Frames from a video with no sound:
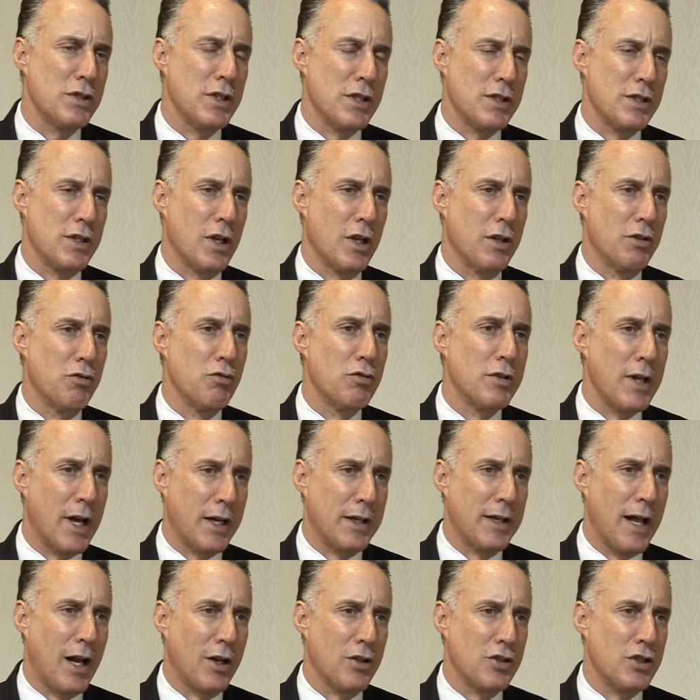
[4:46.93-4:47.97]
this new
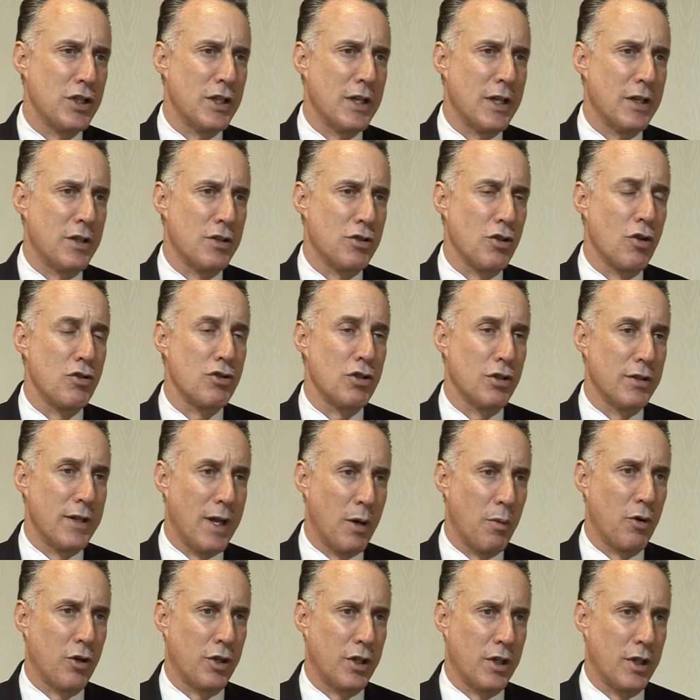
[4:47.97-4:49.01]
technology and social
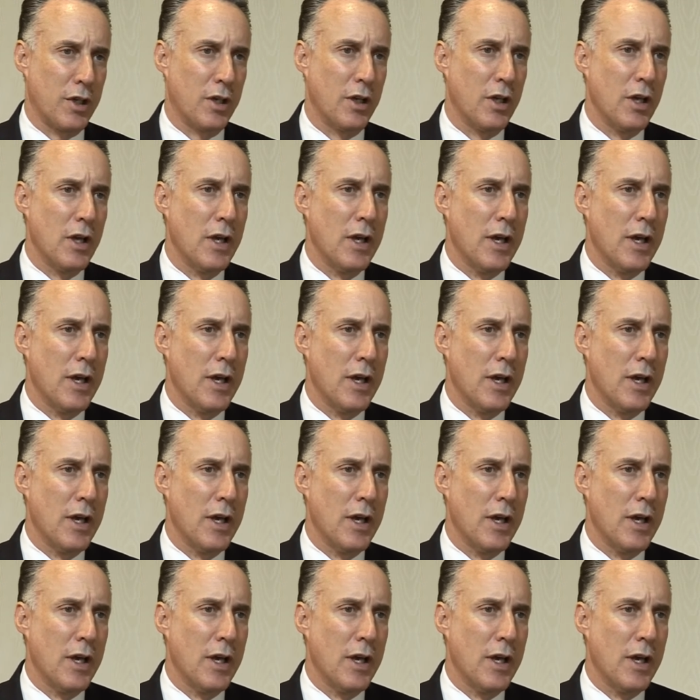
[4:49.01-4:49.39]
networking.